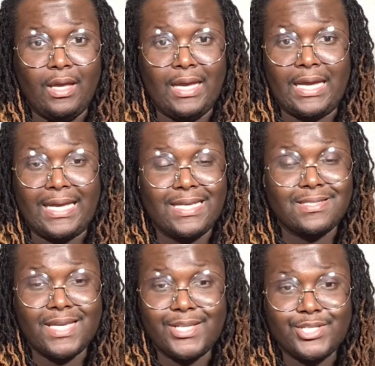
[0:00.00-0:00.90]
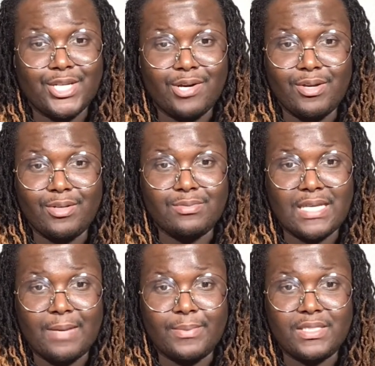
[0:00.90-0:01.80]
I can't say the cherry on
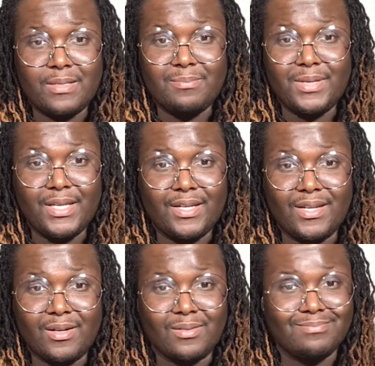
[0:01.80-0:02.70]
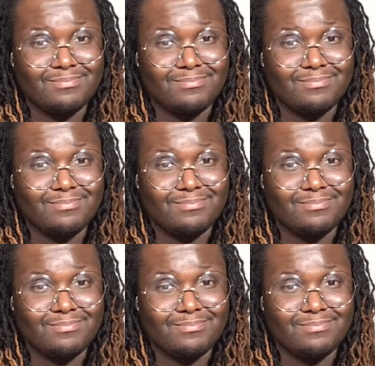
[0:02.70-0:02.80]
top is him being there,